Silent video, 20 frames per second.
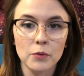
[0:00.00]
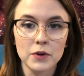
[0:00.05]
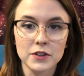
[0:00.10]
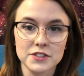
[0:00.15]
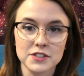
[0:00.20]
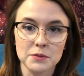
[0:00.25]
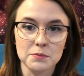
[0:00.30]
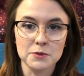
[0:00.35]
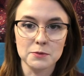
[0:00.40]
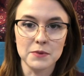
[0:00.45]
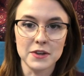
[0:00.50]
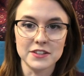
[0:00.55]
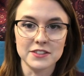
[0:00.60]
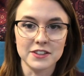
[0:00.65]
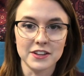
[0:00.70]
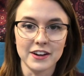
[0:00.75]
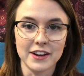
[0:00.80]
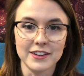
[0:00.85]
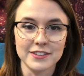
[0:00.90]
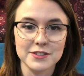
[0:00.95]
What's up, Space
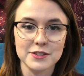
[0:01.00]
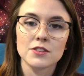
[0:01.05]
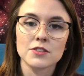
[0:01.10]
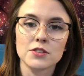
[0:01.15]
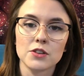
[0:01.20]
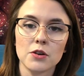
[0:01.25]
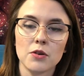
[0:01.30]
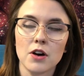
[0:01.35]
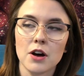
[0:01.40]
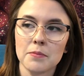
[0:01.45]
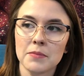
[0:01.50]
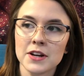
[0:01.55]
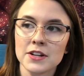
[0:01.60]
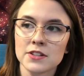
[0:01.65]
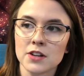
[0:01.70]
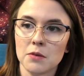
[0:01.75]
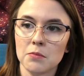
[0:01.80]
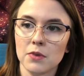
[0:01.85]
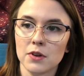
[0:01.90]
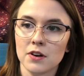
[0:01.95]
Cadets? So on my
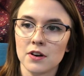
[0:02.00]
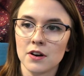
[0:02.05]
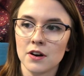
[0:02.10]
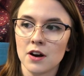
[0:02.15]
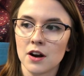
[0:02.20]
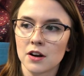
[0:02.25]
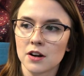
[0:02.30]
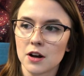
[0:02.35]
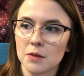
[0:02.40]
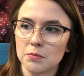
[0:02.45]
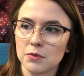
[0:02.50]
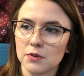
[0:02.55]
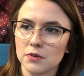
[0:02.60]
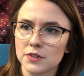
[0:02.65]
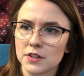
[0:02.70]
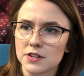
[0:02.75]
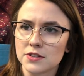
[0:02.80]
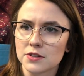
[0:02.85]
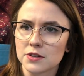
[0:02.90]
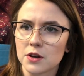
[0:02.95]
Tumblr a couple of
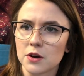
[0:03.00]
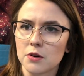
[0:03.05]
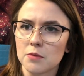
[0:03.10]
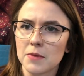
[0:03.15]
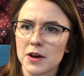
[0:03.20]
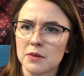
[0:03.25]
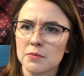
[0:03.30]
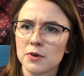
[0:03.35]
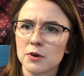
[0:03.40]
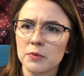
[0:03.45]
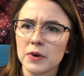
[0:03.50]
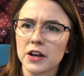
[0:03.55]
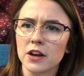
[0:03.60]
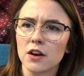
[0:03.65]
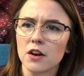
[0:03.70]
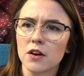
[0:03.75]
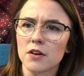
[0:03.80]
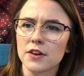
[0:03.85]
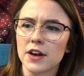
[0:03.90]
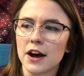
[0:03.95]
days ago, it might have been a week
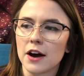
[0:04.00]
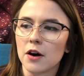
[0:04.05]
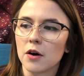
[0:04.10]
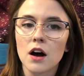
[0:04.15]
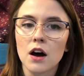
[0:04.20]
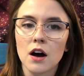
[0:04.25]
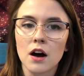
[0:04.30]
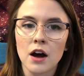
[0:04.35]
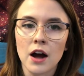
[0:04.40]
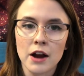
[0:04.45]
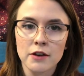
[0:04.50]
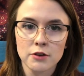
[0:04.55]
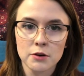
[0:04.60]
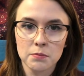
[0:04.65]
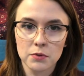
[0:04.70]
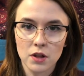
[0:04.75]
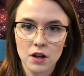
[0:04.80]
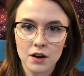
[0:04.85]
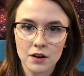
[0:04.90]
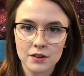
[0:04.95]
ago now, I
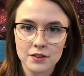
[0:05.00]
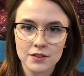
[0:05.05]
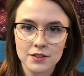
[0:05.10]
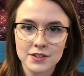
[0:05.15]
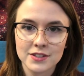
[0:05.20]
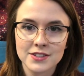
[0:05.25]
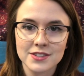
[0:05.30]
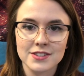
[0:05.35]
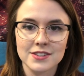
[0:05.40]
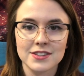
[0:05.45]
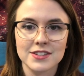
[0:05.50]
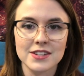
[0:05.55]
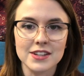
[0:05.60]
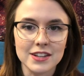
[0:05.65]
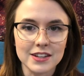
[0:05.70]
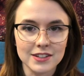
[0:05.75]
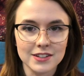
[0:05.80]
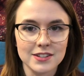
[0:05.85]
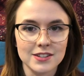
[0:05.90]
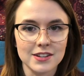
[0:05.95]
reblogged this
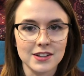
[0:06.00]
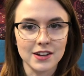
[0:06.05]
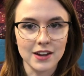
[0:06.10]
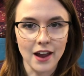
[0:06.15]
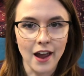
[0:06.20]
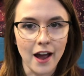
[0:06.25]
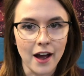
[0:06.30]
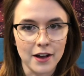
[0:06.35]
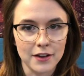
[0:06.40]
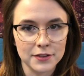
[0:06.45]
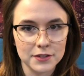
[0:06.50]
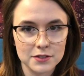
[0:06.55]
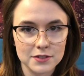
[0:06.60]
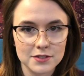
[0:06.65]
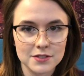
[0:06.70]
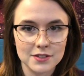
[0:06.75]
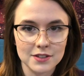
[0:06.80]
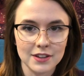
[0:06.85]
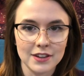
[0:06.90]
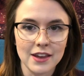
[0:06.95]
D&D
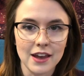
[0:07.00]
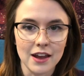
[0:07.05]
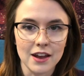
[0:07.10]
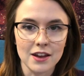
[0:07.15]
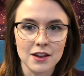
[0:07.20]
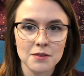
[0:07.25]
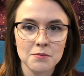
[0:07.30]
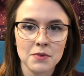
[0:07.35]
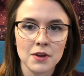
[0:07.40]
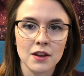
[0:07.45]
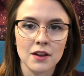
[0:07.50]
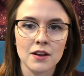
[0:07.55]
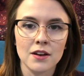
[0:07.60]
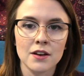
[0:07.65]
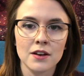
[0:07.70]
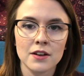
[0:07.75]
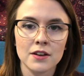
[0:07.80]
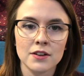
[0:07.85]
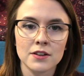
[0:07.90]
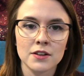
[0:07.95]
Asks game,
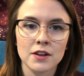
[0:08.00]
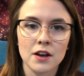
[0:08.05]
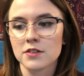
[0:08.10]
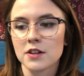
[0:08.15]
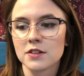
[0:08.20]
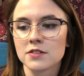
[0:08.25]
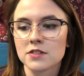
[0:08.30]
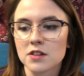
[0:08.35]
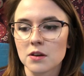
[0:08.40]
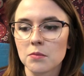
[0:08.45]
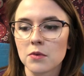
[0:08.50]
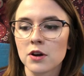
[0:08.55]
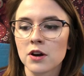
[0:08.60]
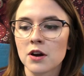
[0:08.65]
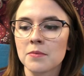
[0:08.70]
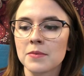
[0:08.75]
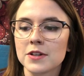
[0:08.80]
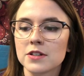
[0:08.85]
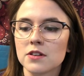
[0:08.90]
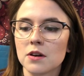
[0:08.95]
and then someone
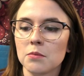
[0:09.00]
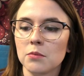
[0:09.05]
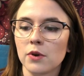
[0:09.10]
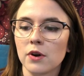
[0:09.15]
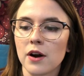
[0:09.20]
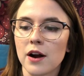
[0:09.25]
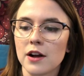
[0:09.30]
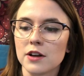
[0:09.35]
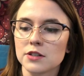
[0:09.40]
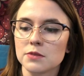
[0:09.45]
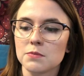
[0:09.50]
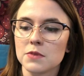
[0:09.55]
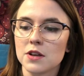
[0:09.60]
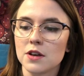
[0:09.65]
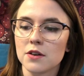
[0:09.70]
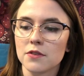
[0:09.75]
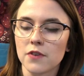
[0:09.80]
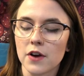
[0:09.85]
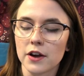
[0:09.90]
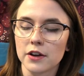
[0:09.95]
on my Tumblr asked me
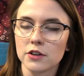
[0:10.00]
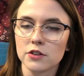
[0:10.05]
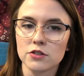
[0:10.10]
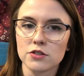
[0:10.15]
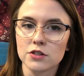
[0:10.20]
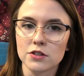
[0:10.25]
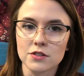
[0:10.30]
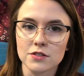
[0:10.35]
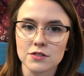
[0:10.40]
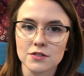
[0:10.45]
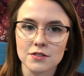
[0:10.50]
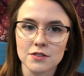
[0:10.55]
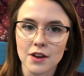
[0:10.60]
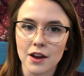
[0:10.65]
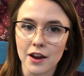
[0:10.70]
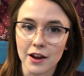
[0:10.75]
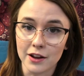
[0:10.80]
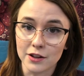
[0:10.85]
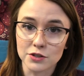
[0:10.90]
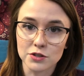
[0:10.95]
if I could just
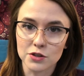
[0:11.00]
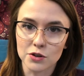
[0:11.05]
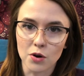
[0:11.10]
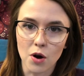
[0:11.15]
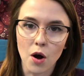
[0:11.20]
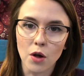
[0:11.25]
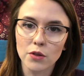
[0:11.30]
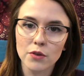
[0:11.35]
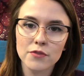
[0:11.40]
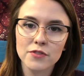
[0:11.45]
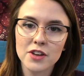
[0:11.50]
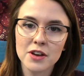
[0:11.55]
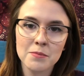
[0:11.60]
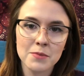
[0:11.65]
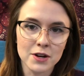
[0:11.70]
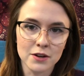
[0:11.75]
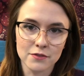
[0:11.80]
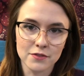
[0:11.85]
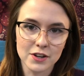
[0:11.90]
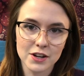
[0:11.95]
answer all of them
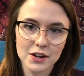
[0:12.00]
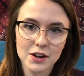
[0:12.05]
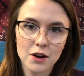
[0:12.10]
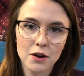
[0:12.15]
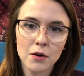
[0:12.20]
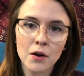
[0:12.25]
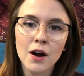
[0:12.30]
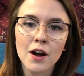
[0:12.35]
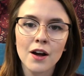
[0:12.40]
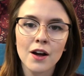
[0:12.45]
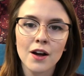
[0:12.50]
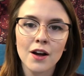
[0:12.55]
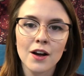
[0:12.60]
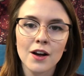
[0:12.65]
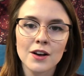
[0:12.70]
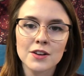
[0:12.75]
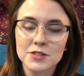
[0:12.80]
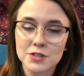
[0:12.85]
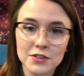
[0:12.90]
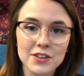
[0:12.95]
in a video.
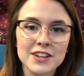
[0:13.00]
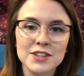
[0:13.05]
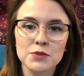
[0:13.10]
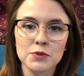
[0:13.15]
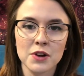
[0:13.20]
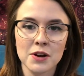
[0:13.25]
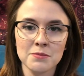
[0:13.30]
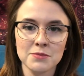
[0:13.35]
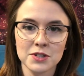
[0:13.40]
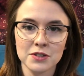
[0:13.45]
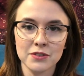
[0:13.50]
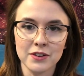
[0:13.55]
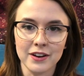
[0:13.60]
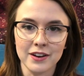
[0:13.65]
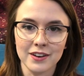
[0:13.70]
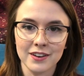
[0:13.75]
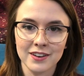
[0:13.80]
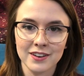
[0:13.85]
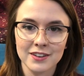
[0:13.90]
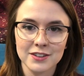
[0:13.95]
So that's what I'm
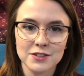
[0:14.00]
doing.